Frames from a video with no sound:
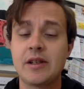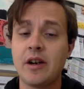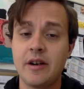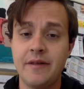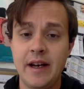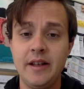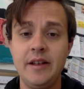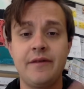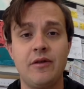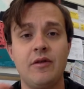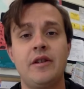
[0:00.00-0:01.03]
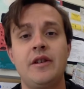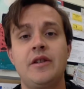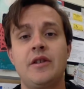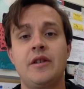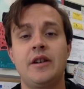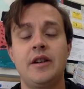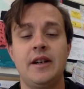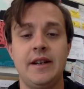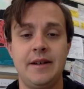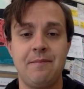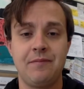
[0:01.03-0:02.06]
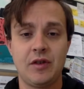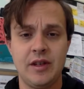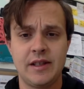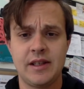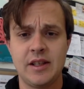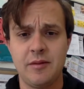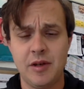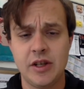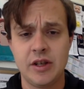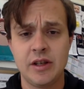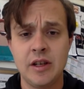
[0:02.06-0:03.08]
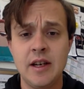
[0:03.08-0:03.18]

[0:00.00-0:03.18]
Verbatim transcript: Carnivale for your um, Grade 6 celebration.